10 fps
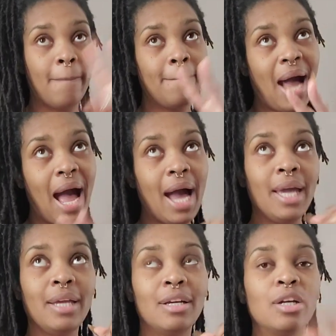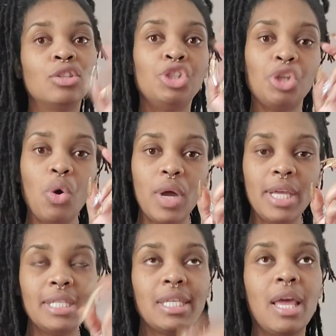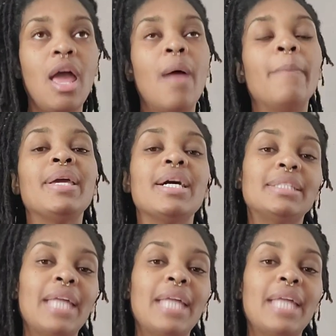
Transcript: by choice because